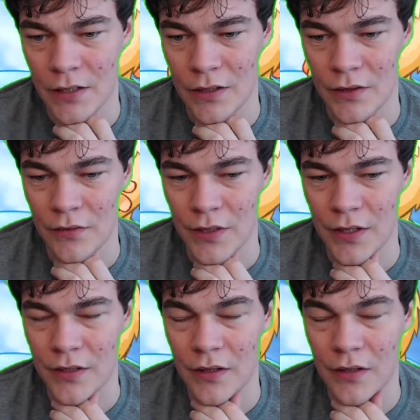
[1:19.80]
So I,
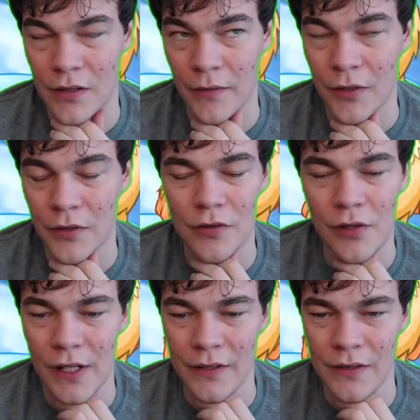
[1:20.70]
I've done two
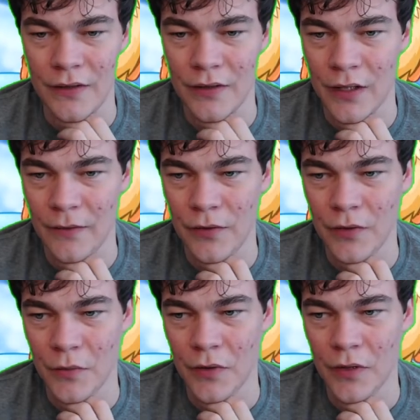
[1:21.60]
classes and I have two
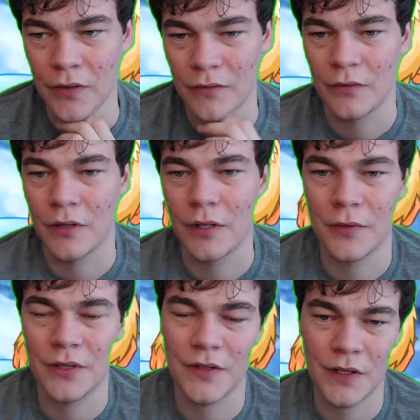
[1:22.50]
more. I
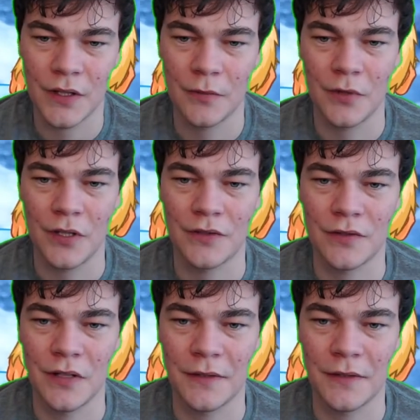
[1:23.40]
went to the second one yesterday.